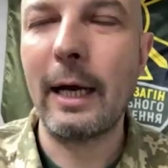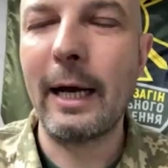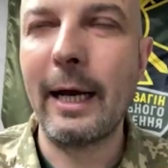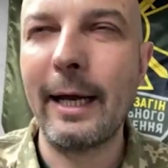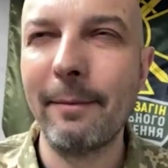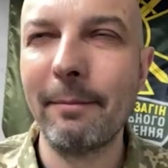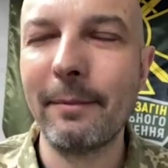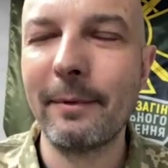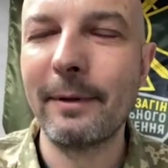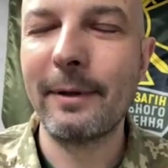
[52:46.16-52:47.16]
I am
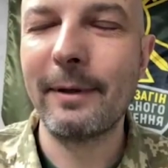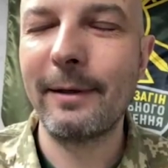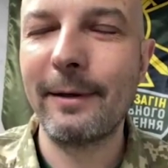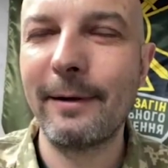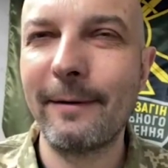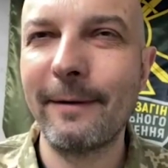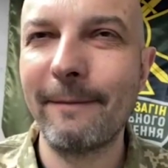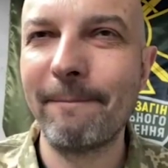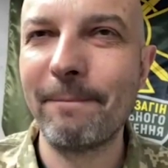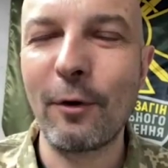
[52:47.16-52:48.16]

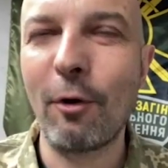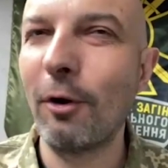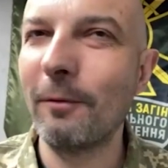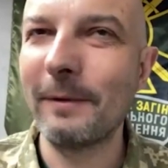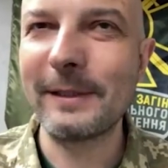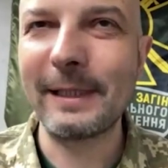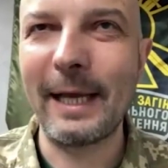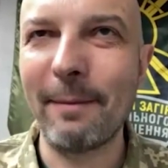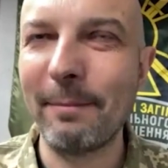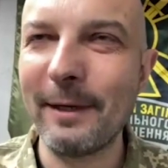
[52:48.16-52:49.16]
um, always
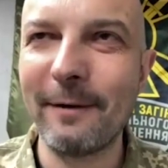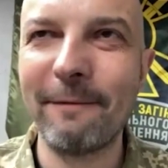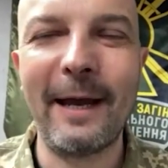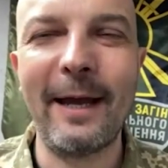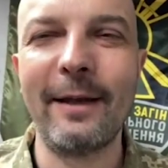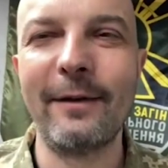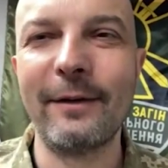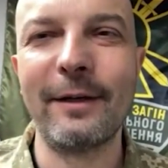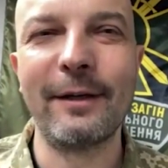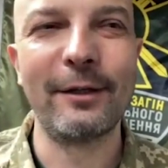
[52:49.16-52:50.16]
a big fan
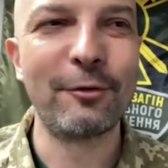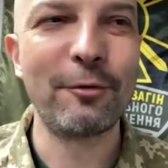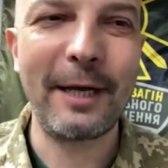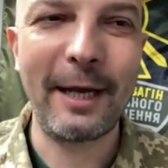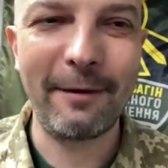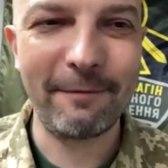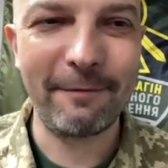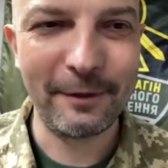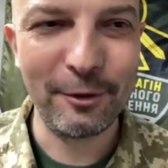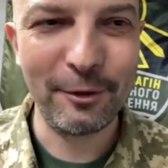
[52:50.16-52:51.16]
uh, to have
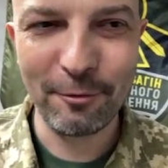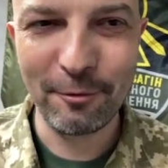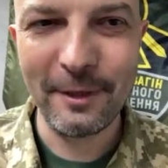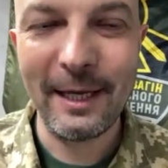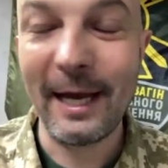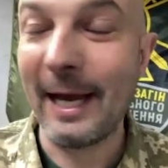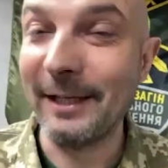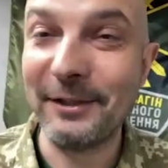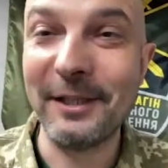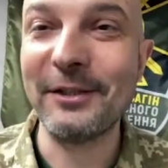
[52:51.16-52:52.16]
a new
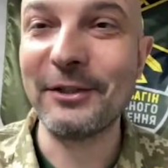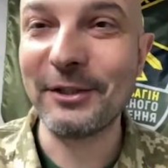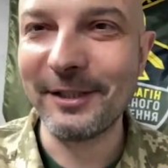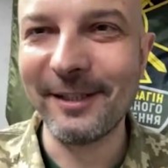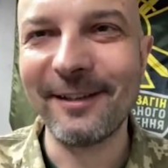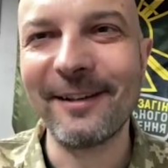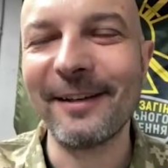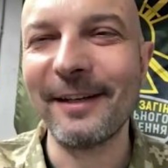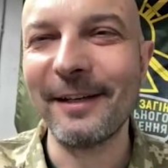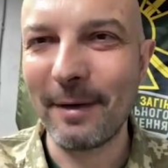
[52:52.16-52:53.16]
IT engineer
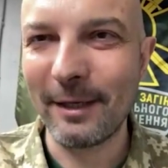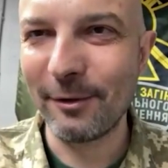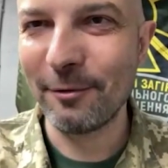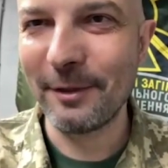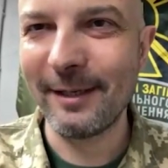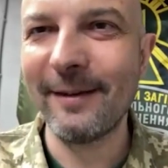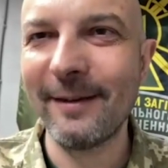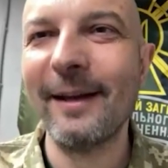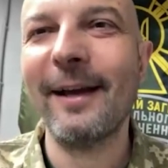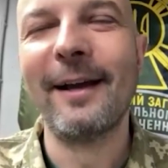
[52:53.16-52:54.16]
in my unit.
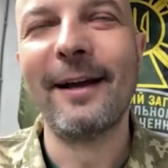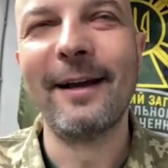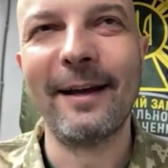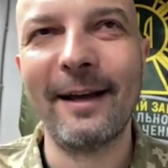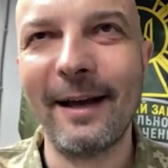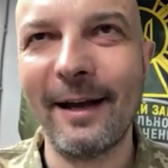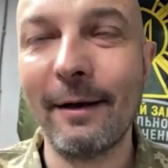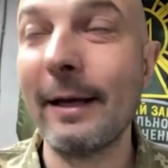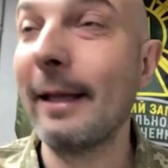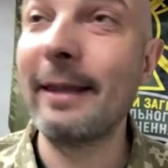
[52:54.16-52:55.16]
Uh,
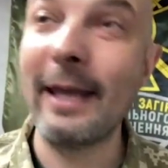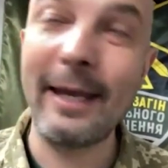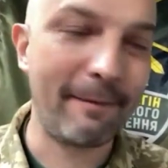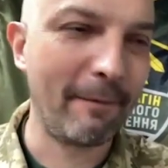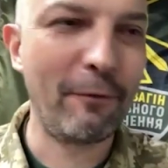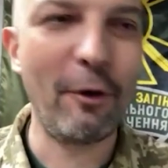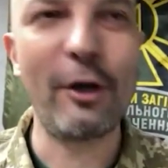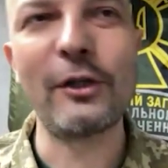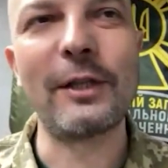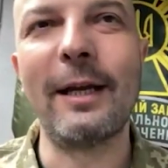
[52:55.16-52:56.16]
they
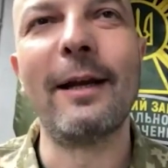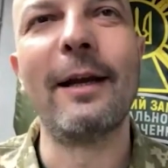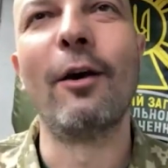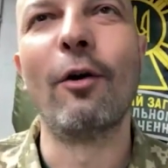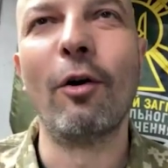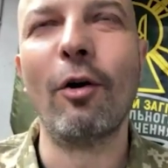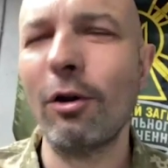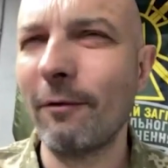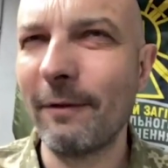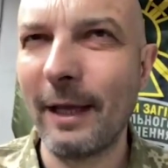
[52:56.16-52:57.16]
first, uh,
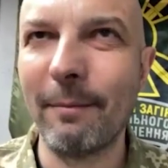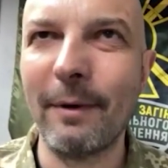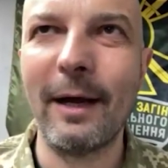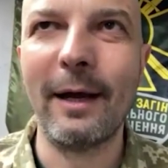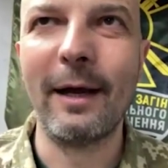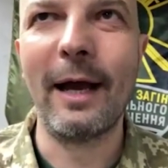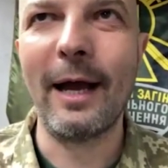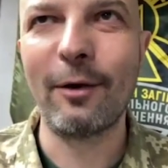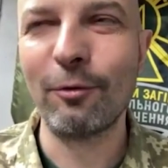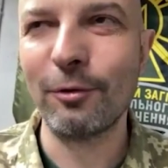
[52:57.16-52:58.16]
all of them uh,
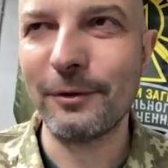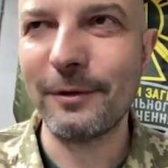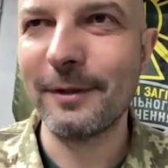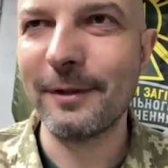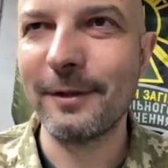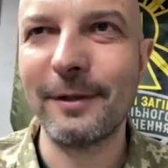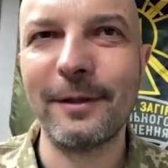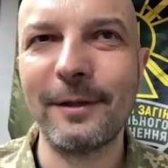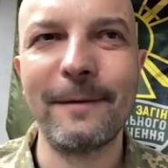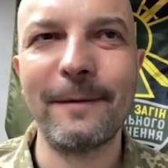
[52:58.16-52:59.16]
are good
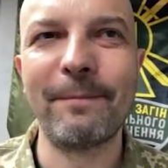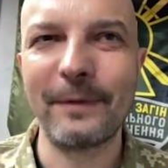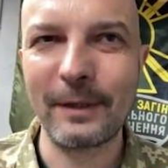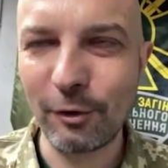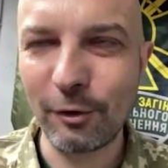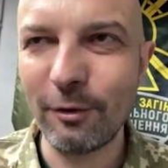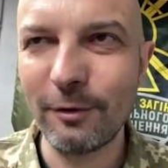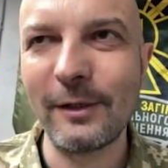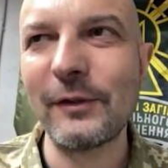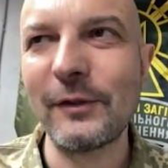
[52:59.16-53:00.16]
um,
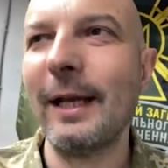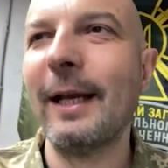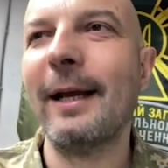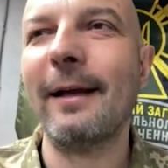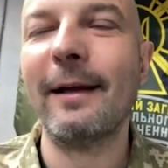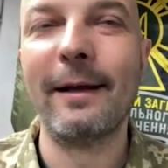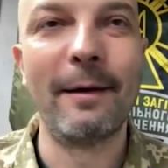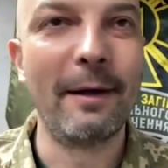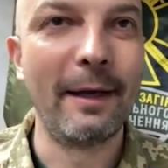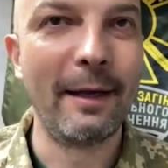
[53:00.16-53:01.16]
soldiers.
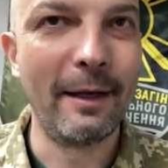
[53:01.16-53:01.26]
Uh,